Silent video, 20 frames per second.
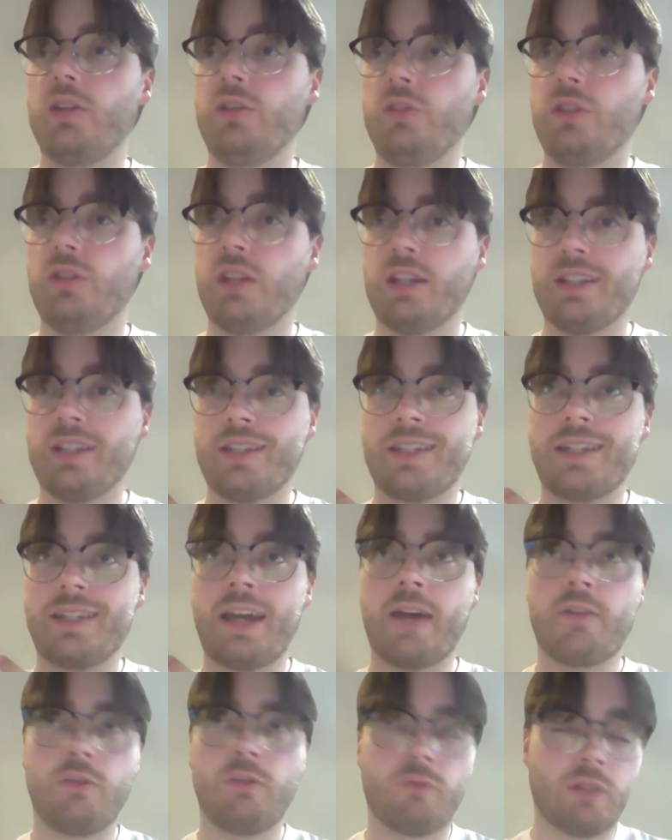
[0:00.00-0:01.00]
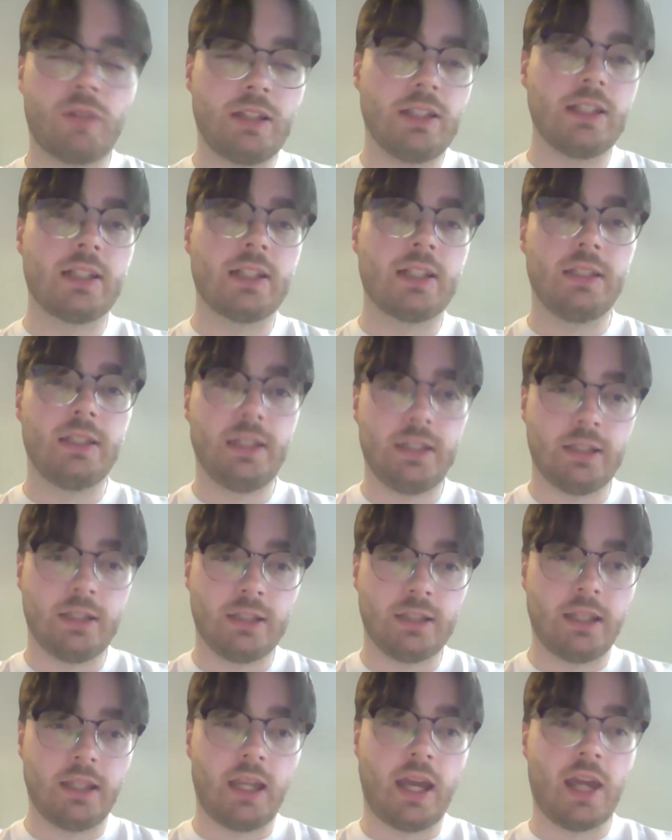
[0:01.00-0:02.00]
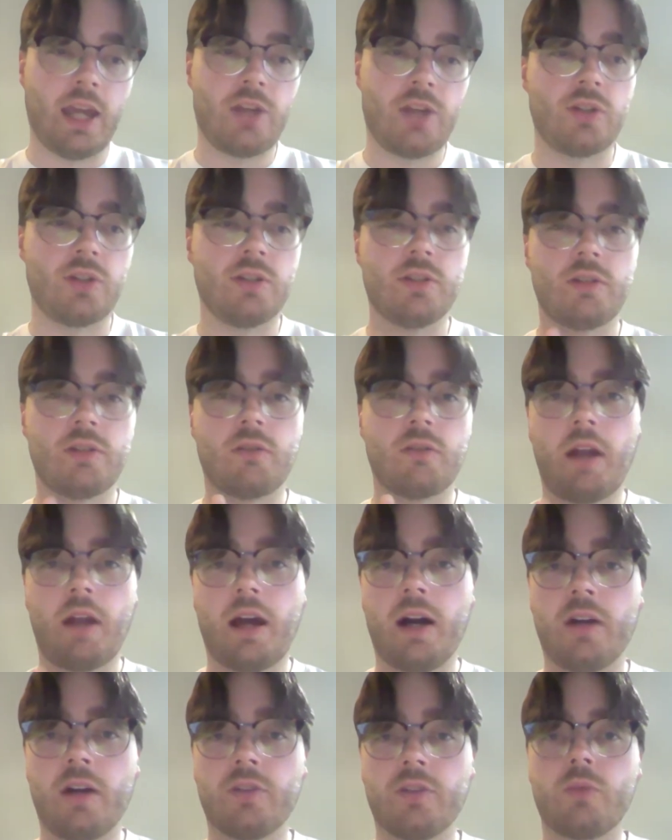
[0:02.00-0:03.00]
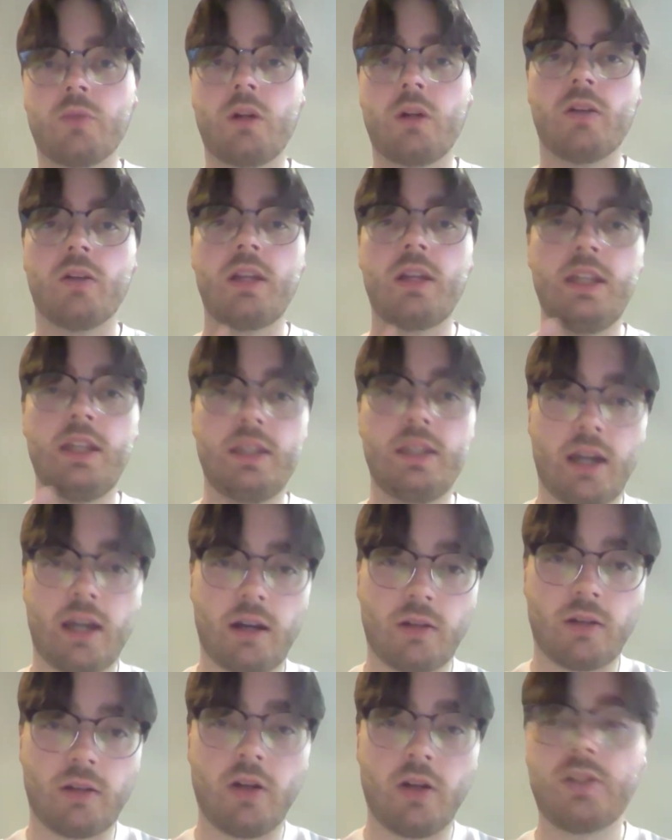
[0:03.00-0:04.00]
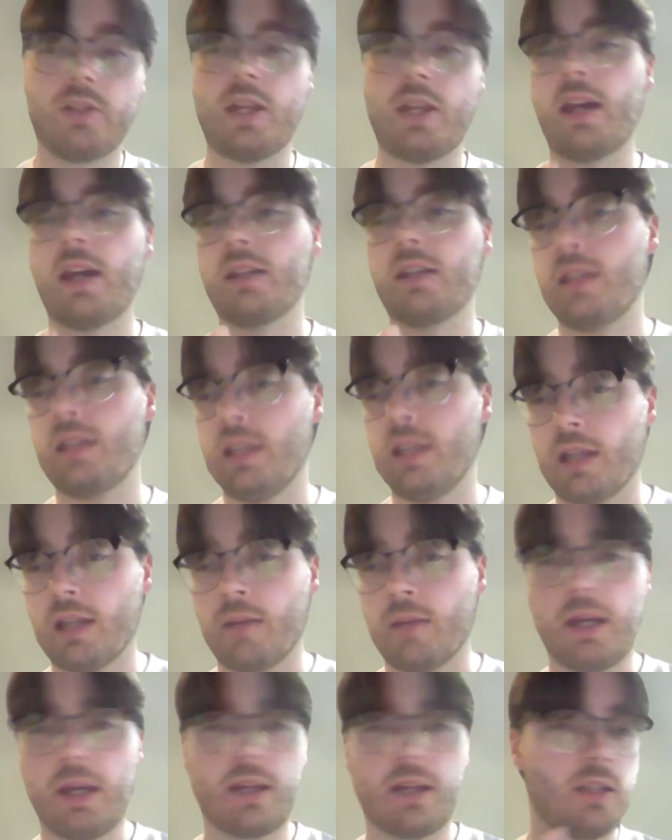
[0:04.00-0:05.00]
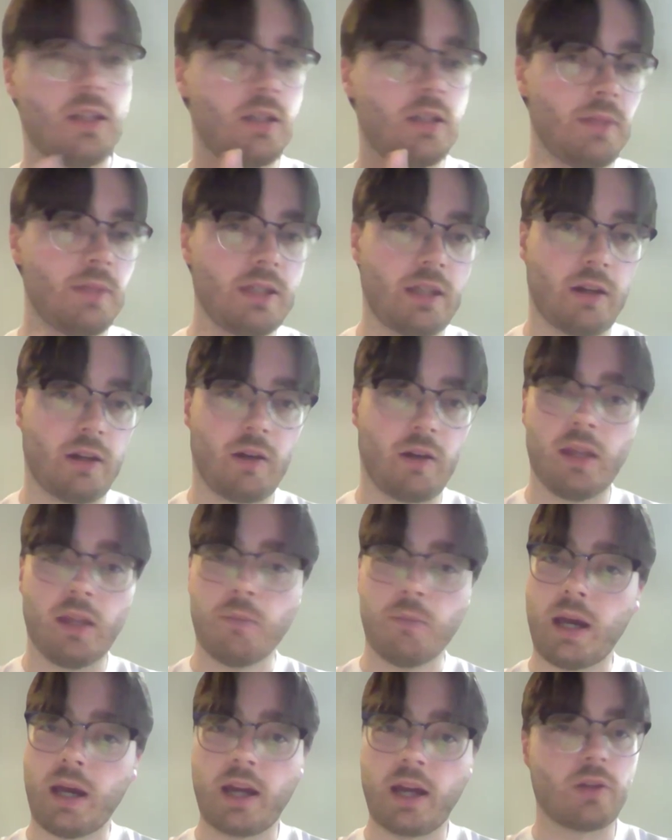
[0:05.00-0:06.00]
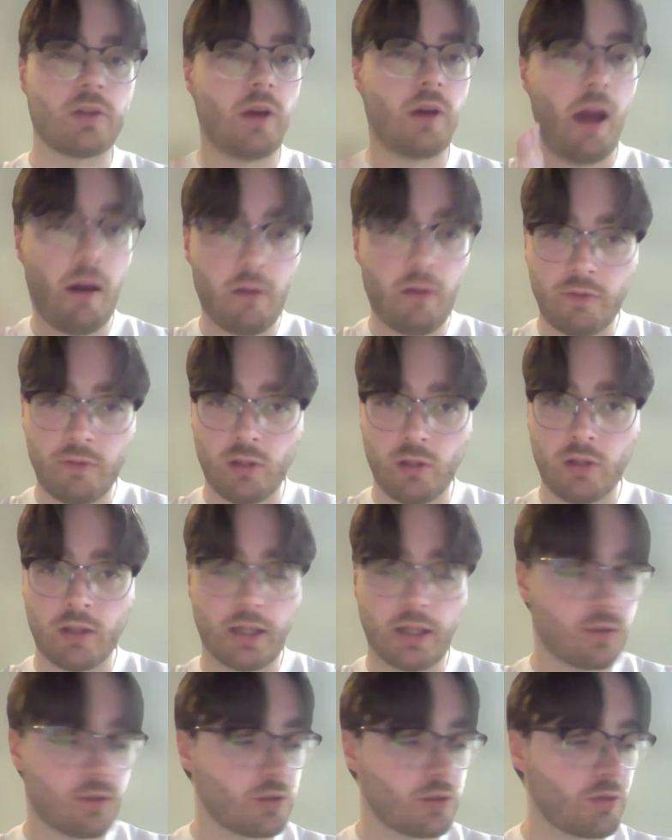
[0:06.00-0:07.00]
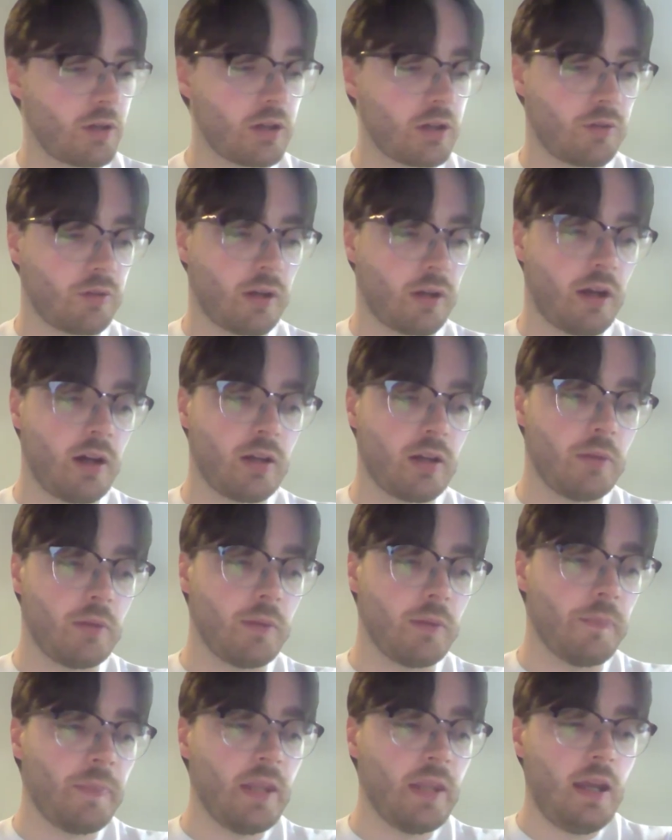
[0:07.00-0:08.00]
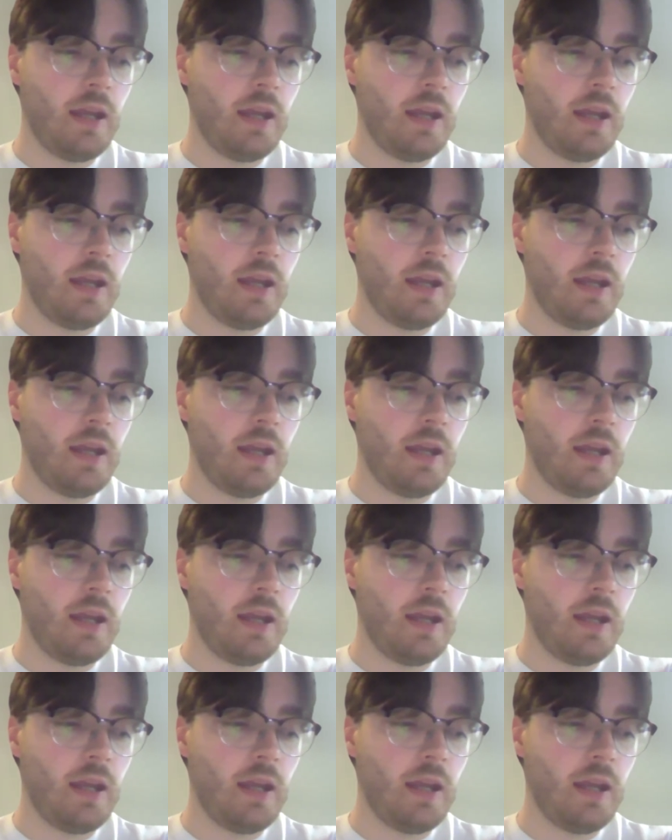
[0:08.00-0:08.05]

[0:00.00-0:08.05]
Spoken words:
That's having really clear delineations around, well, here's our context, here's our mechanism, here's our impact, or however you like to structure an argument.